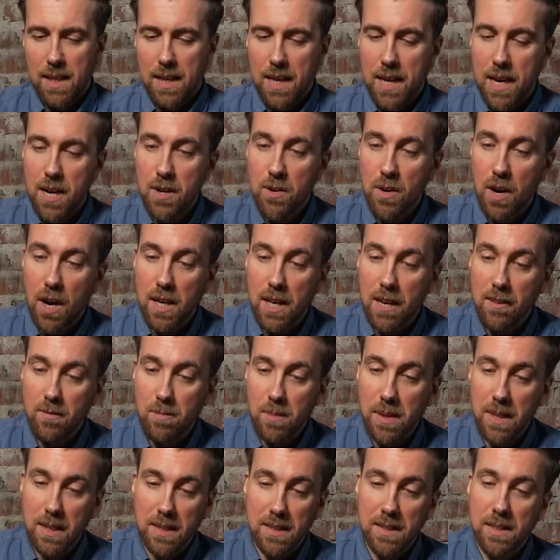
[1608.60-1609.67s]
Here I have
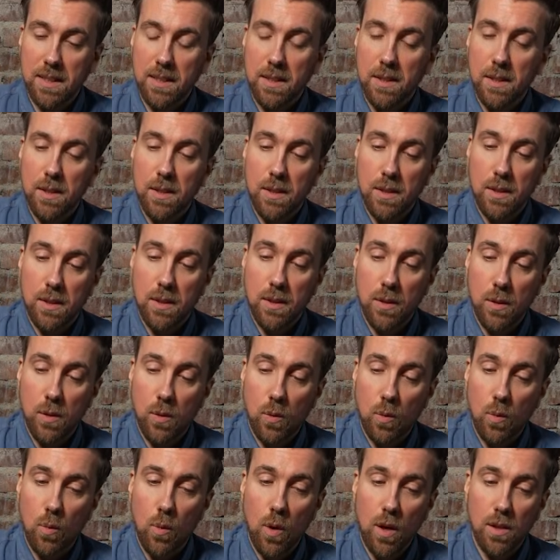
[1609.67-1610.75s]
built
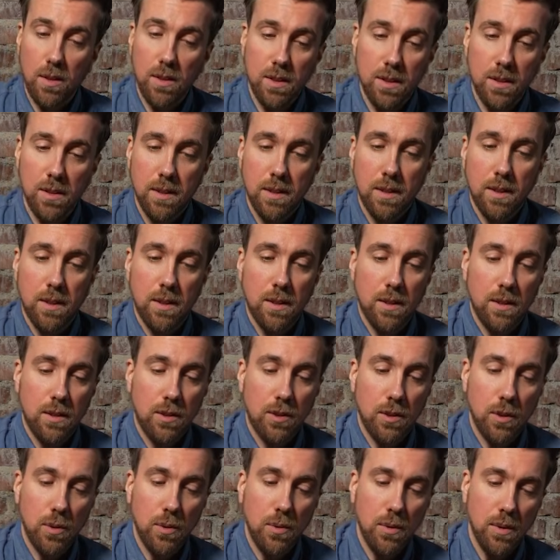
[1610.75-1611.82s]
1,
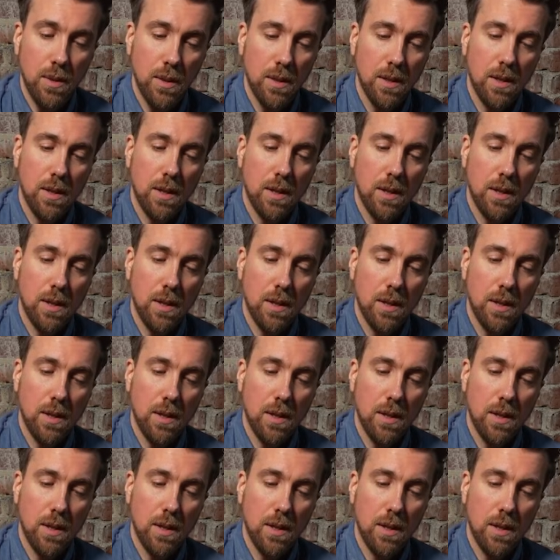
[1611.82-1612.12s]
2,